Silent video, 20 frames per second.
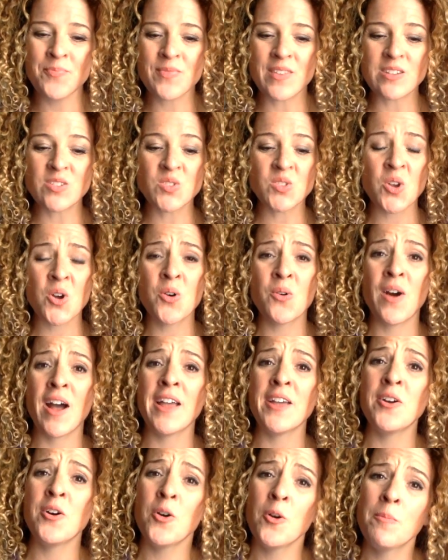So
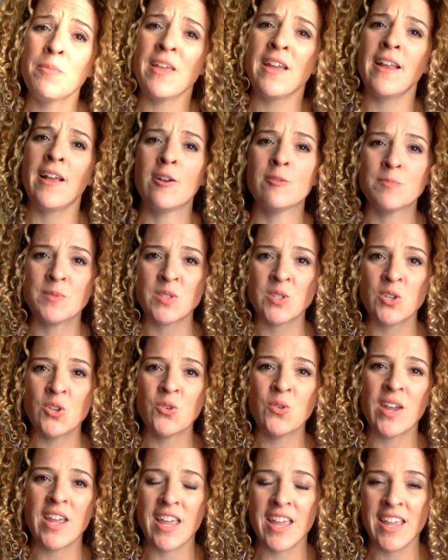I hope that helps
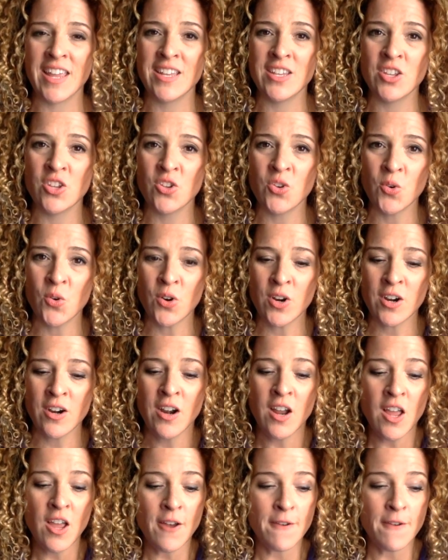you in your